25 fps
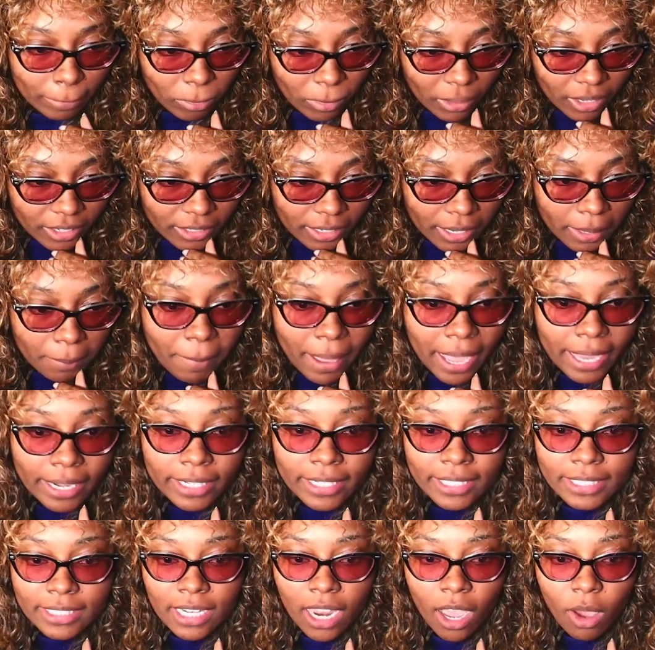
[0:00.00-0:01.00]
They about to
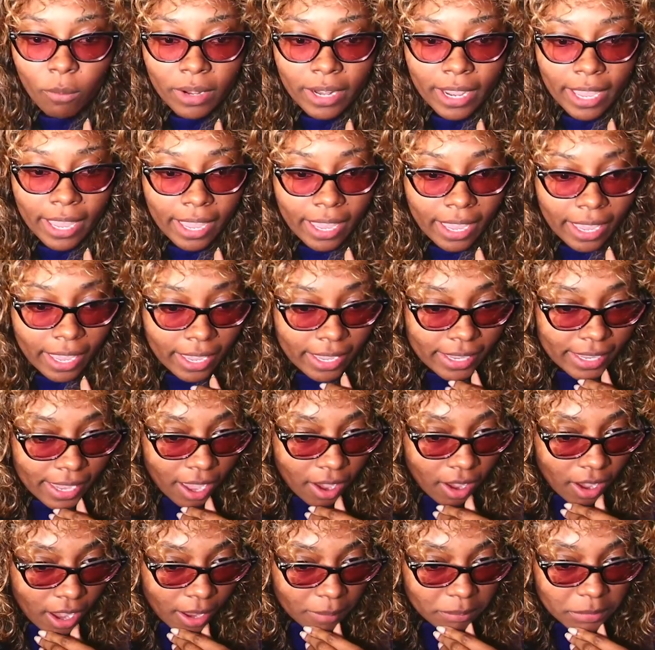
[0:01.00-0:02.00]
hit y'all with an ad,
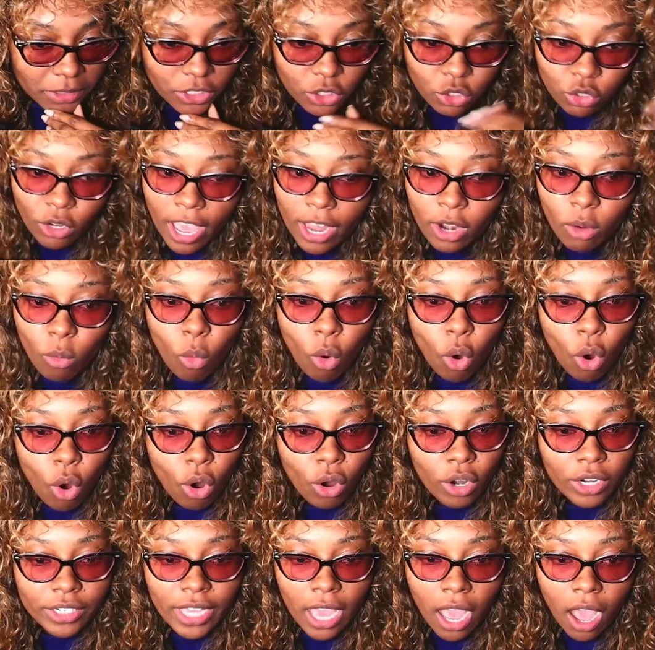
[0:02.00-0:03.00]
y'all. I'm just trying to
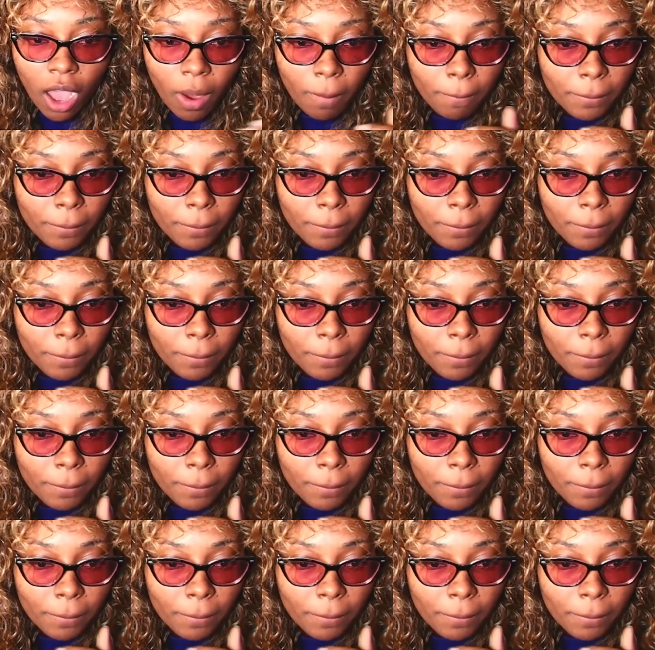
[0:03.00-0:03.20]
warn y'all.